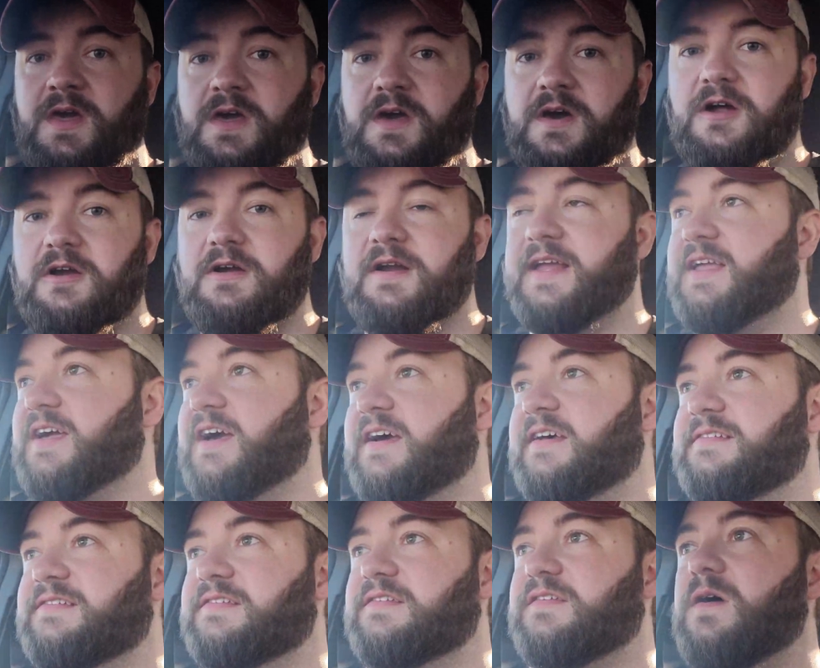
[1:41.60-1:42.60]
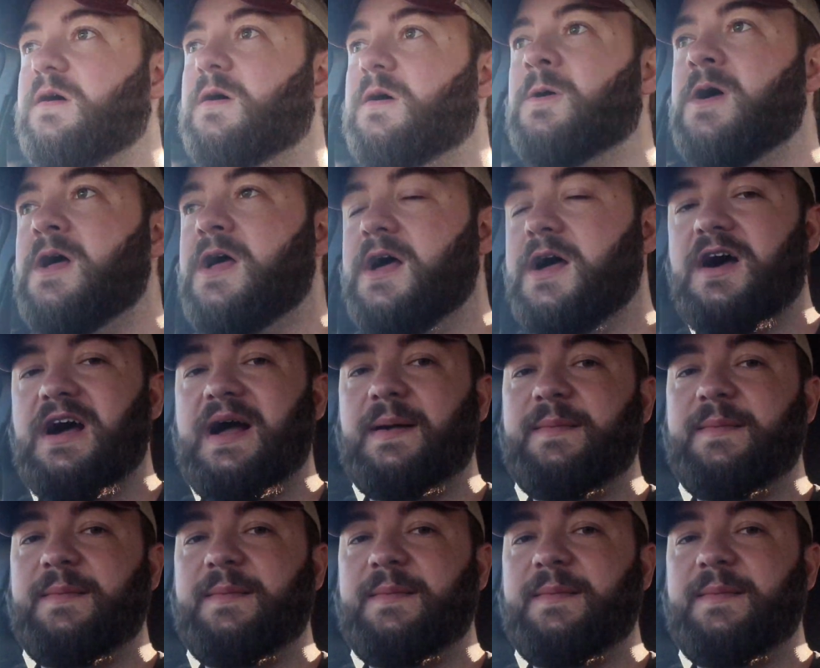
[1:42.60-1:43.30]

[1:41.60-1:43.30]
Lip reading: Alright guys, so I'm